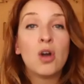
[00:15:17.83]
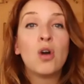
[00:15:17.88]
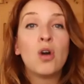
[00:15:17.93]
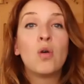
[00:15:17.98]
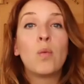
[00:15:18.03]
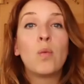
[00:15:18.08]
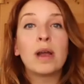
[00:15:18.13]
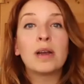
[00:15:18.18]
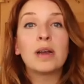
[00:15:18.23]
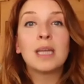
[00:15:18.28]

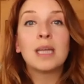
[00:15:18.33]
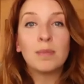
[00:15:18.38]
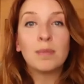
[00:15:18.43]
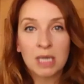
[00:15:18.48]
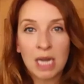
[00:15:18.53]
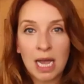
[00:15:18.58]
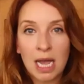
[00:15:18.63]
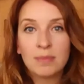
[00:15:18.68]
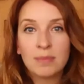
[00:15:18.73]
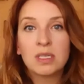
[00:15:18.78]
where
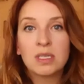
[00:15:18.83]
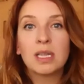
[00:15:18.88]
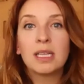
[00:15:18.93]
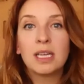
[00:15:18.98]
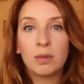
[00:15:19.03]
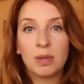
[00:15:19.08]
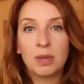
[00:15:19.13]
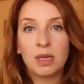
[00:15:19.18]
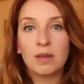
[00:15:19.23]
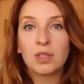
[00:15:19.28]
sometimes a little
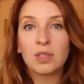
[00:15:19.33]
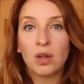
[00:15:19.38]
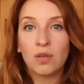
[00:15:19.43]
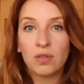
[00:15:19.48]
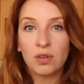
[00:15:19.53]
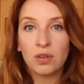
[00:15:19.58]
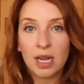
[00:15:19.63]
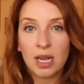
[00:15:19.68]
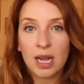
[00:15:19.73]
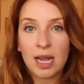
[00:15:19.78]
bit of
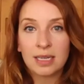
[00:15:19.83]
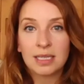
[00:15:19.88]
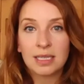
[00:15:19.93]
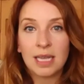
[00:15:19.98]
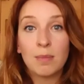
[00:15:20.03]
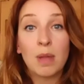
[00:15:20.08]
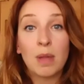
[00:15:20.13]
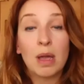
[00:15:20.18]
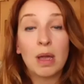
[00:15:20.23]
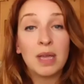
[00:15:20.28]
sulfur
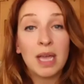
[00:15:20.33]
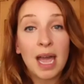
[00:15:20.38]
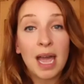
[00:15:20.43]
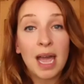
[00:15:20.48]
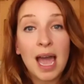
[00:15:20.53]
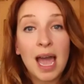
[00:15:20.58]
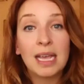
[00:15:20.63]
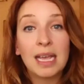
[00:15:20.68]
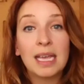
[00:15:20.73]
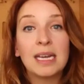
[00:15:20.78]
dioxide might be
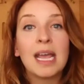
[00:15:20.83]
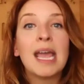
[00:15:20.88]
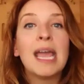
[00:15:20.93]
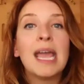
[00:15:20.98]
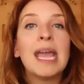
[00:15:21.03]
added